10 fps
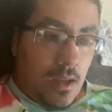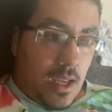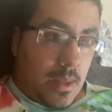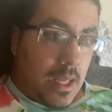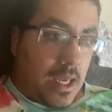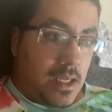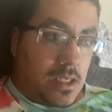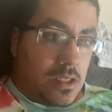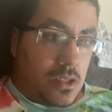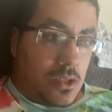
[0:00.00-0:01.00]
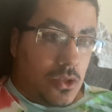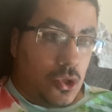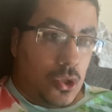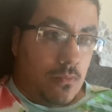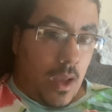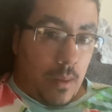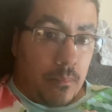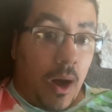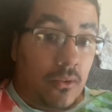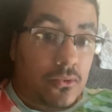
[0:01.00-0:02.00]
And that is
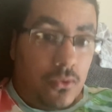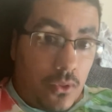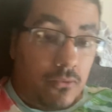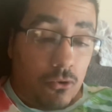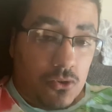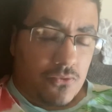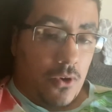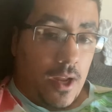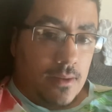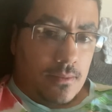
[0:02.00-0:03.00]
above the first fret.